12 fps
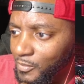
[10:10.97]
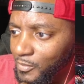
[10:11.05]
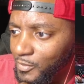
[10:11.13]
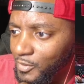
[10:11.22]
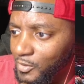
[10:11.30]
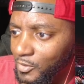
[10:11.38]

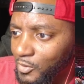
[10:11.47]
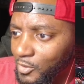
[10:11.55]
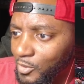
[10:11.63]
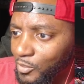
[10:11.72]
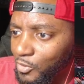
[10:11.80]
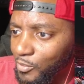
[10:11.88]
It's a
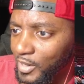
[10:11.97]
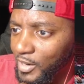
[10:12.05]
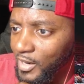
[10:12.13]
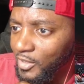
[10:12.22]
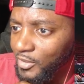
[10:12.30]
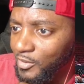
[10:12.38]
good move by
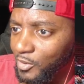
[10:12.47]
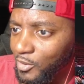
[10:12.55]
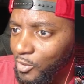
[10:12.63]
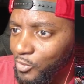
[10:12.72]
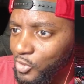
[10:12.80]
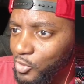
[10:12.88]
Alec.
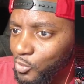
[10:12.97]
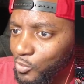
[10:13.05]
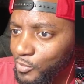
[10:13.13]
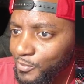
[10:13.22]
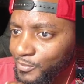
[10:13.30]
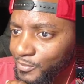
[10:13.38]
Over 2.
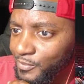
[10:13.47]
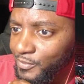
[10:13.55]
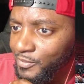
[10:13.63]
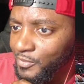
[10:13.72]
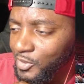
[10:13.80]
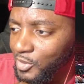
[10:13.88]

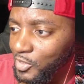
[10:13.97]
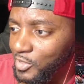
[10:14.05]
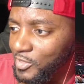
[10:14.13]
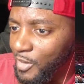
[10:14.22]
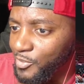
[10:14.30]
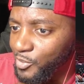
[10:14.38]

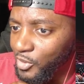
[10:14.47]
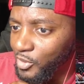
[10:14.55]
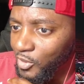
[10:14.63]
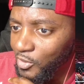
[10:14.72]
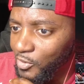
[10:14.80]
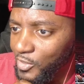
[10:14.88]
Kristaps pretty
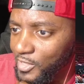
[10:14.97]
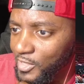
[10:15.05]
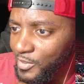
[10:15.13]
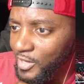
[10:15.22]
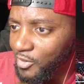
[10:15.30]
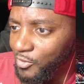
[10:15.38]
long. Kristaps
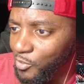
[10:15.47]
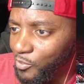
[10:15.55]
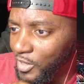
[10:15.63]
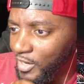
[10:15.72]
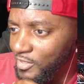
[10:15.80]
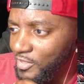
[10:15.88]
had a few
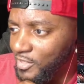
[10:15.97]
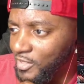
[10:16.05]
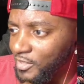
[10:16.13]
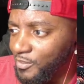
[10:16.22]
blocks this game.